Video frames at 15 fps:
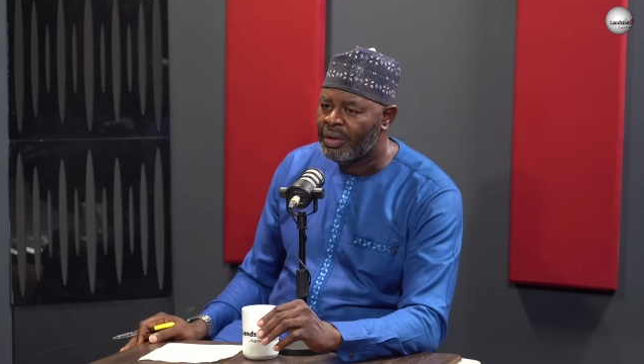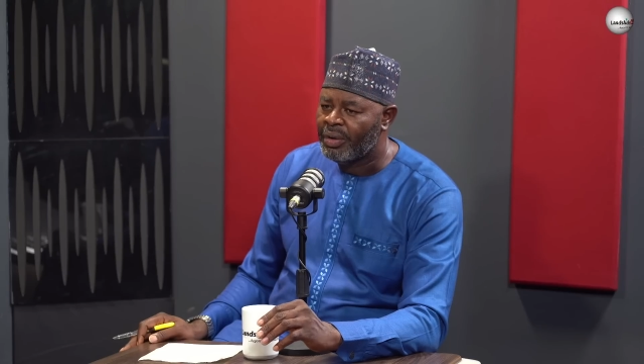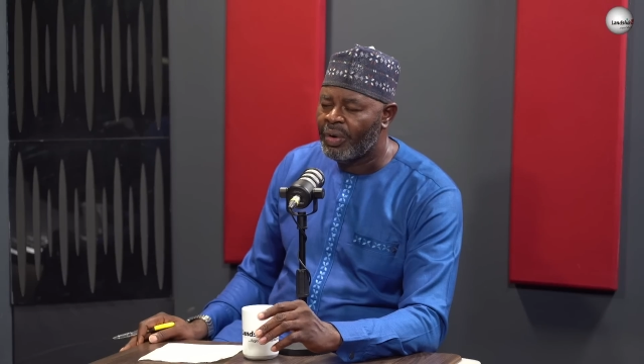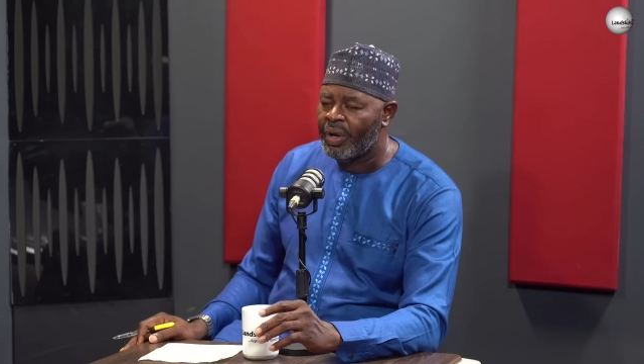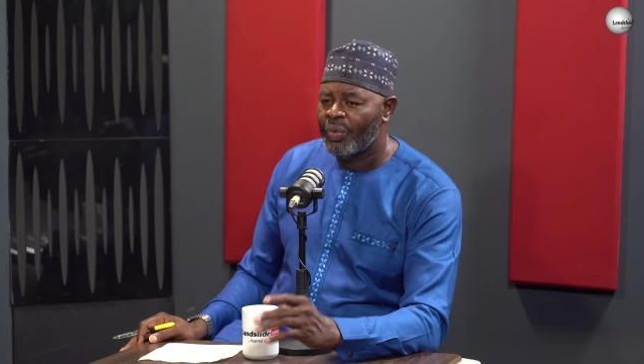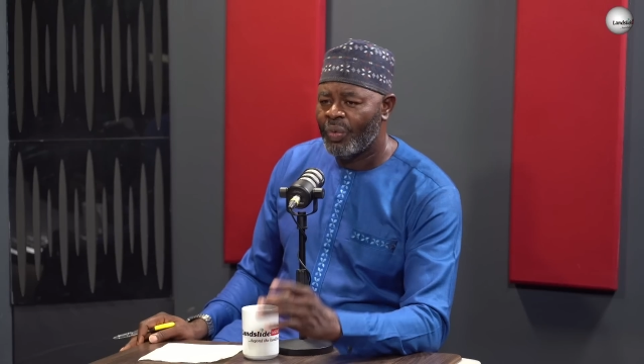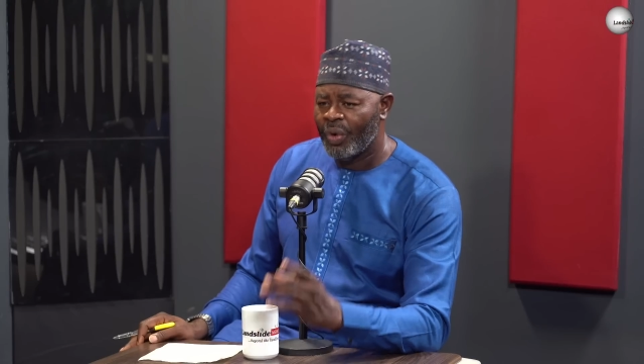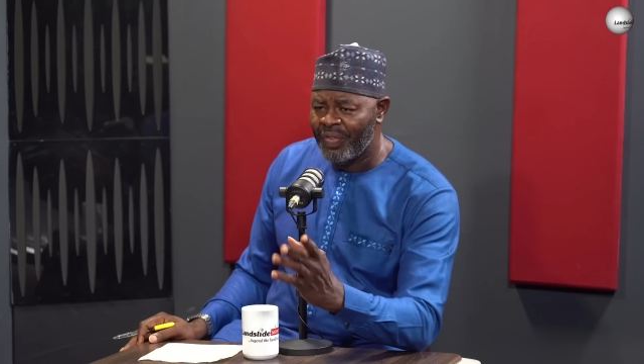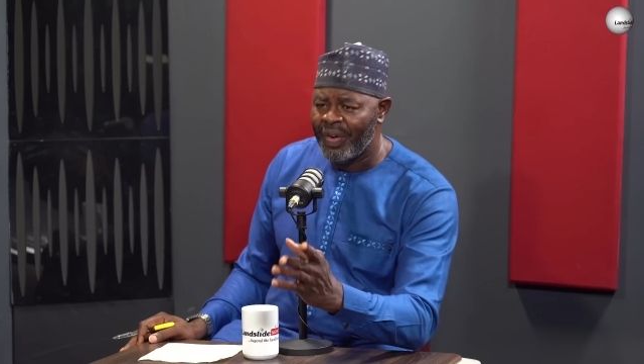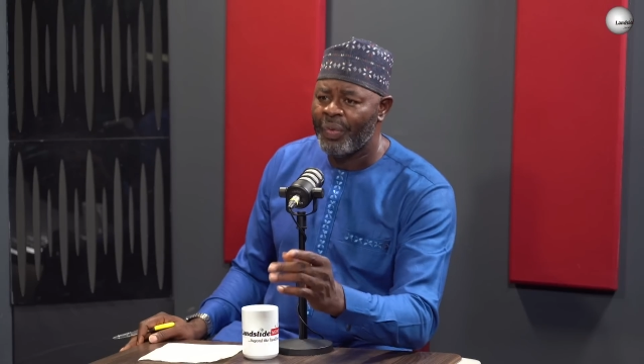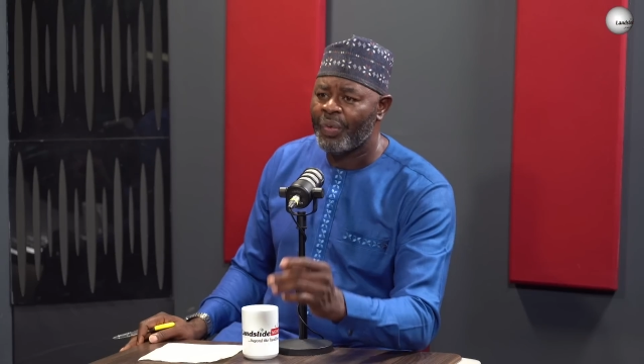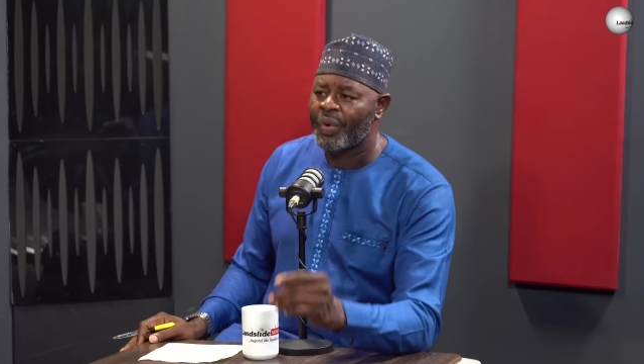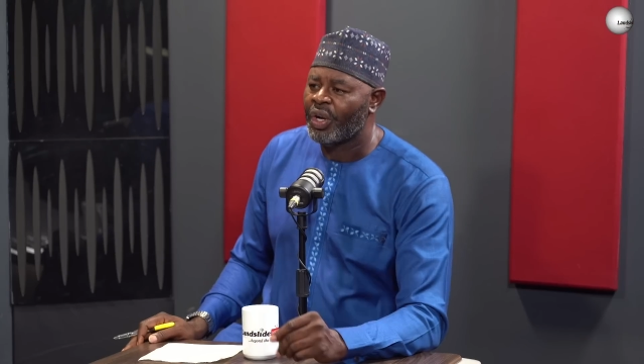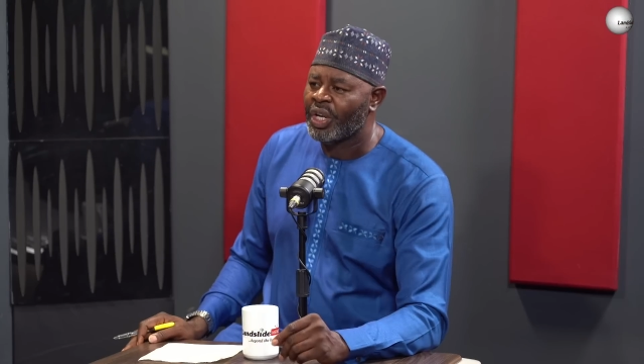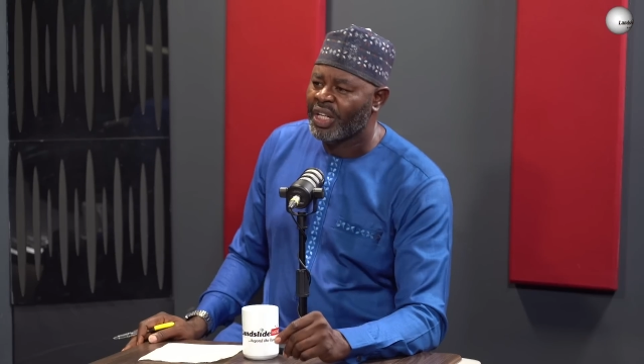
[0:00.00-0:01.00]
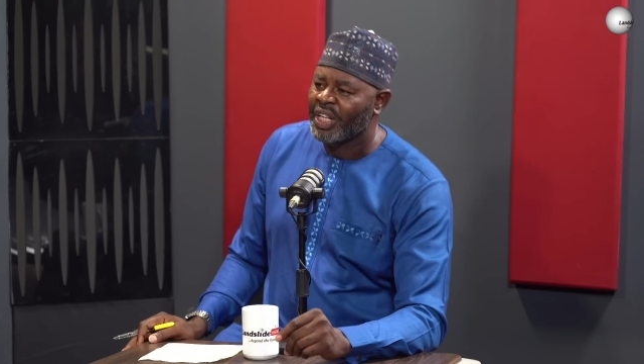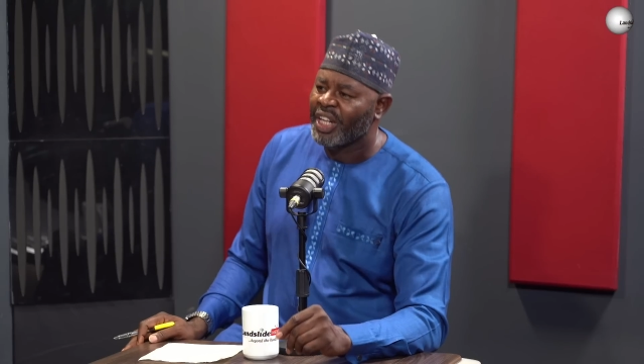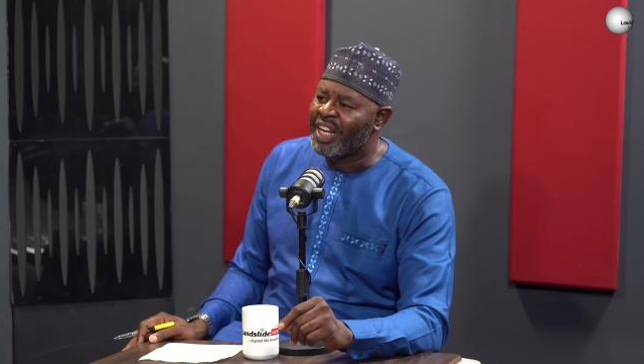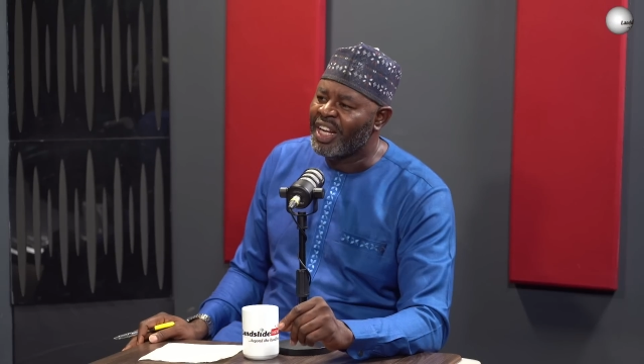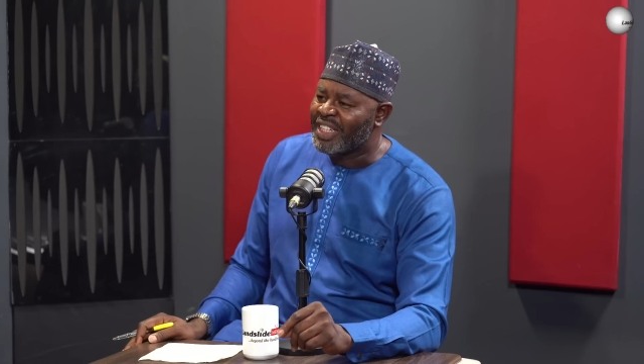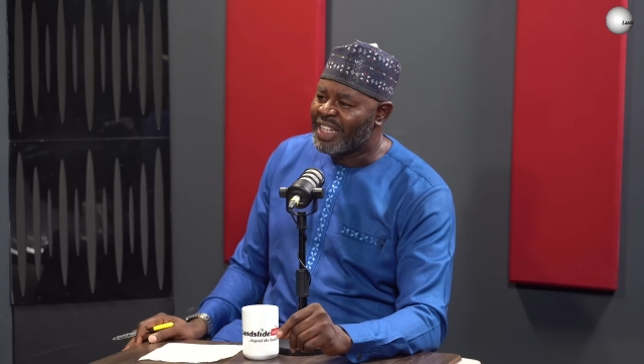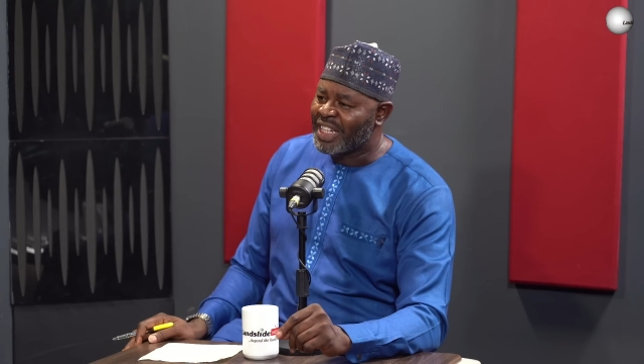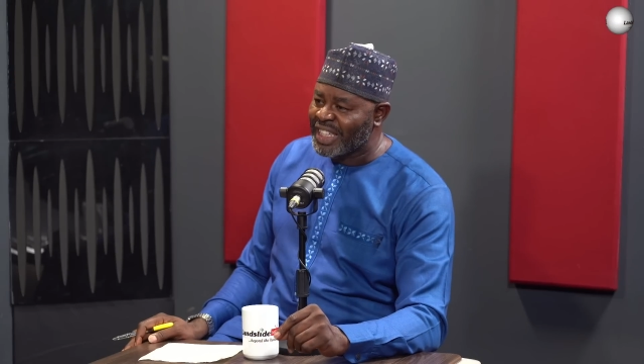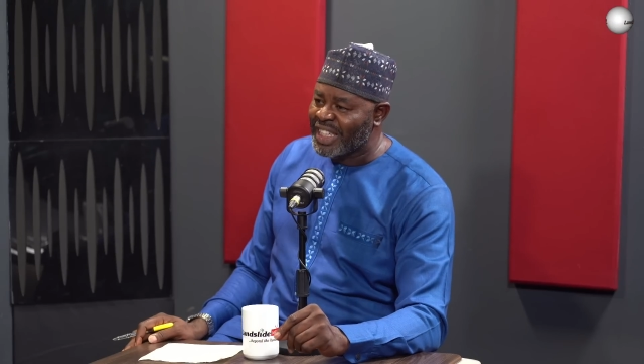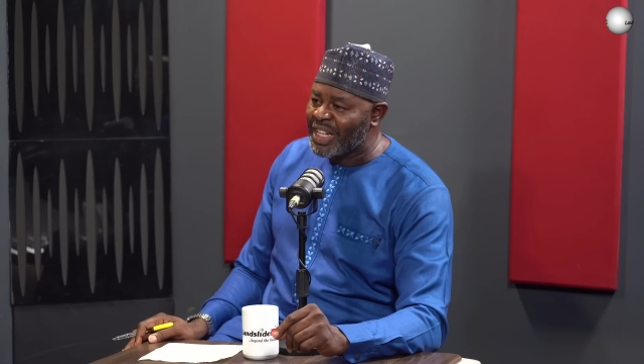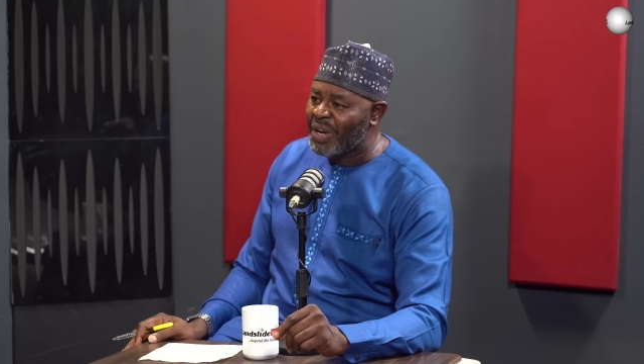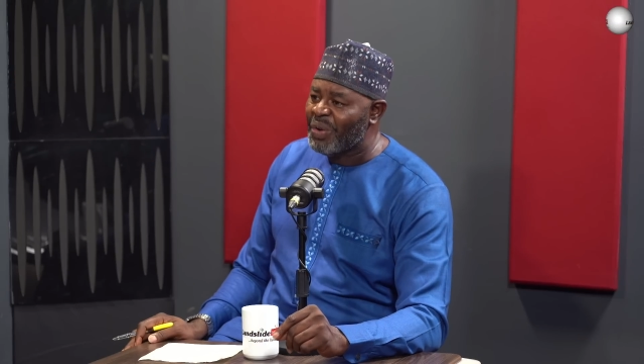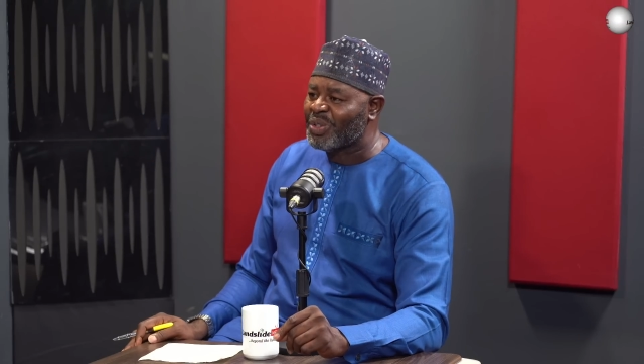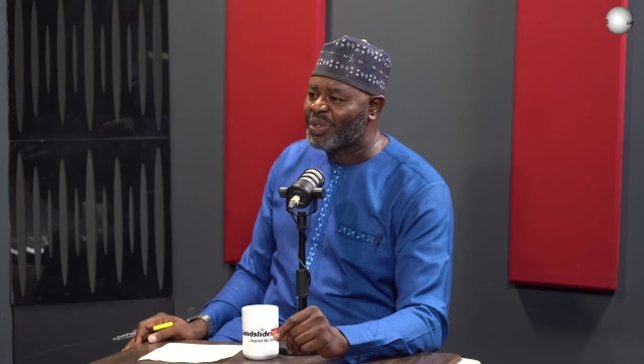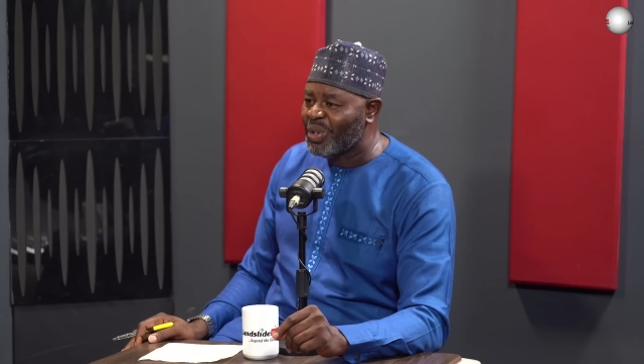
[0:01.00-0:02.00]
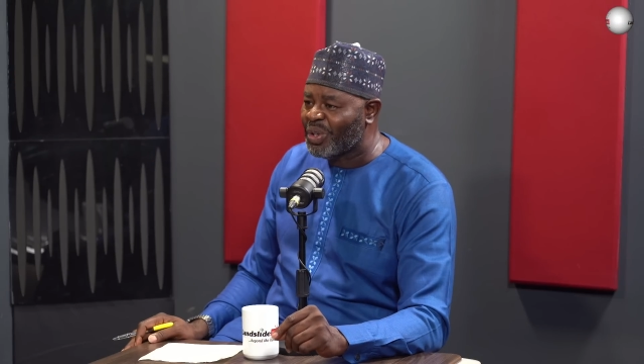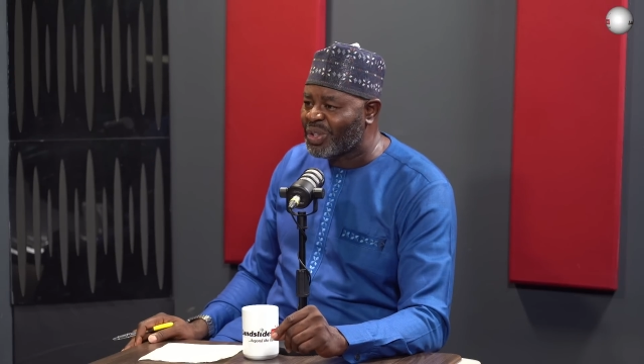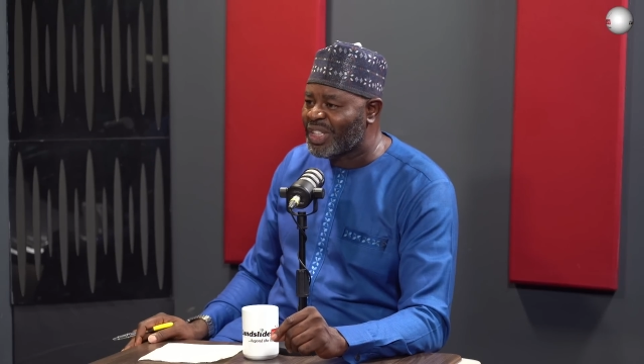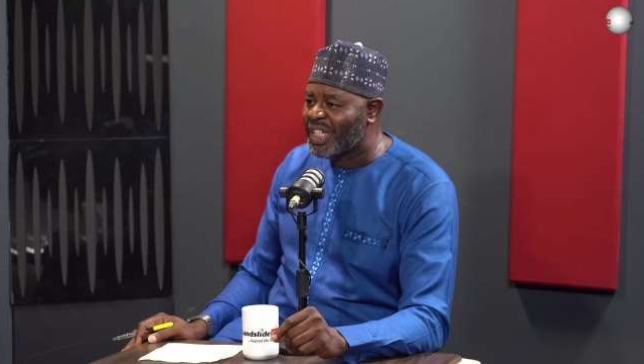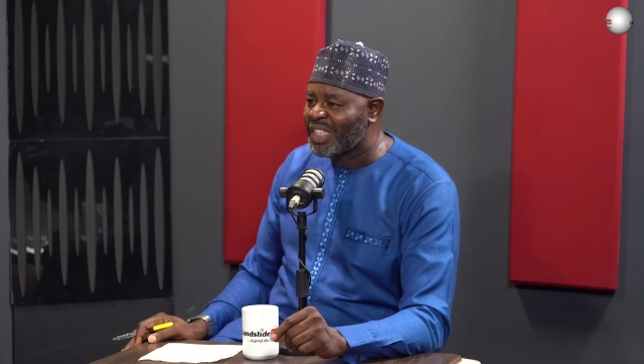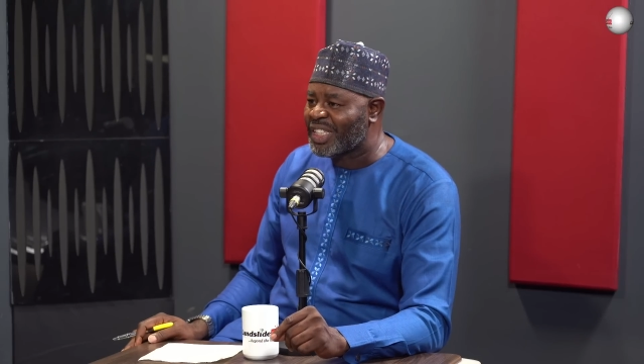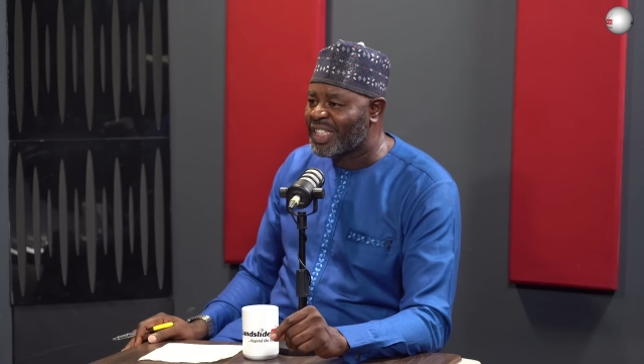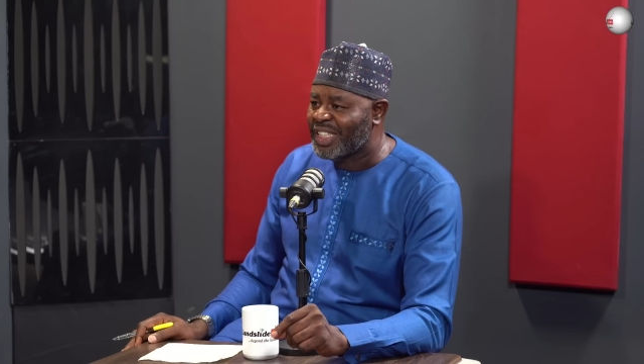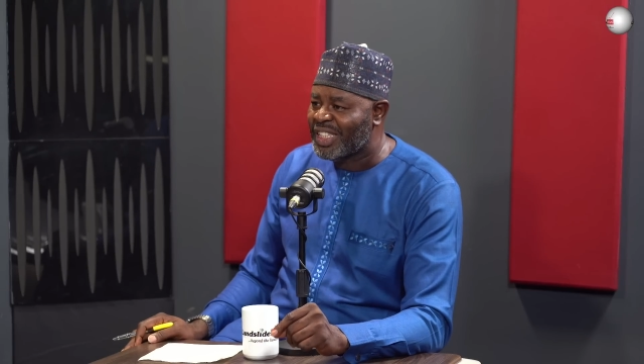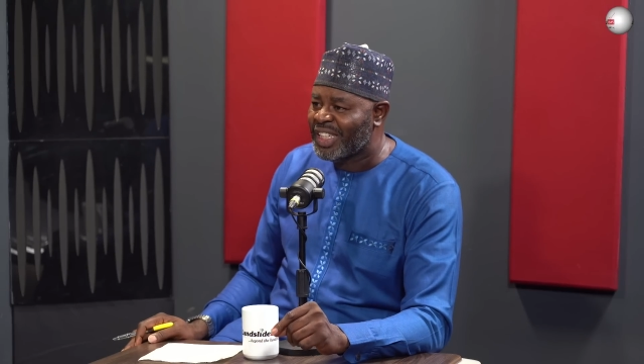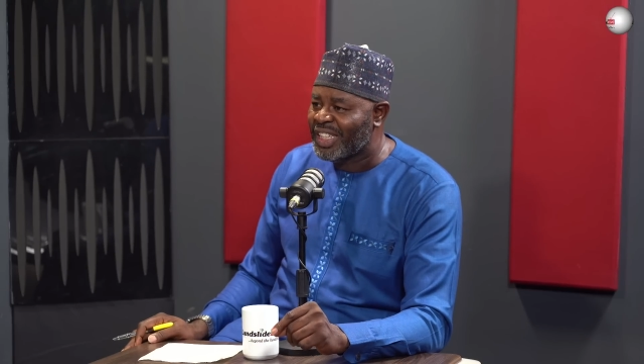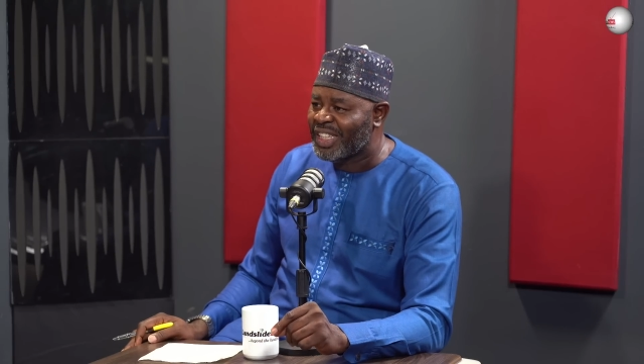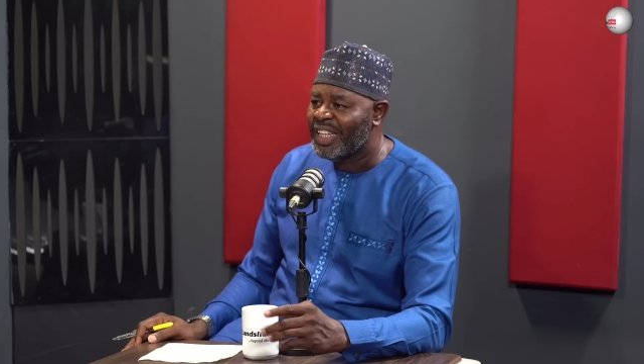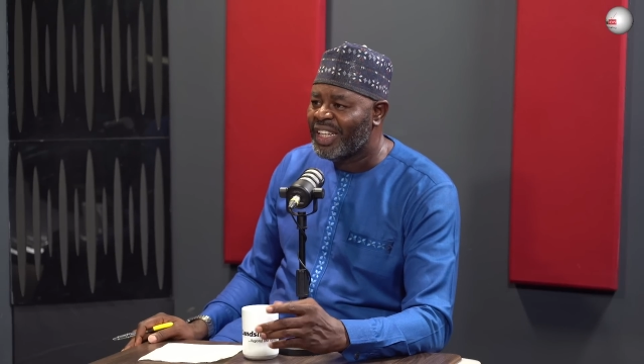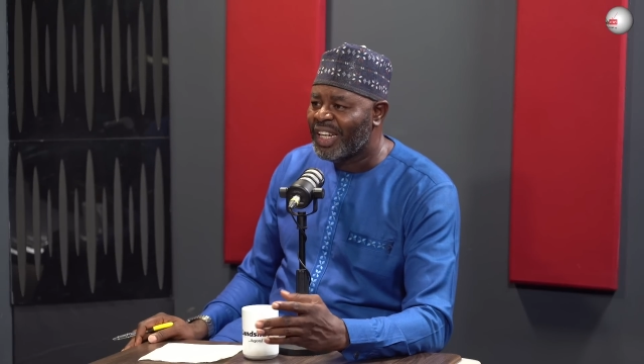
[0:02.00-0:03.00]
whatever we call it. Natasha was docked yesterday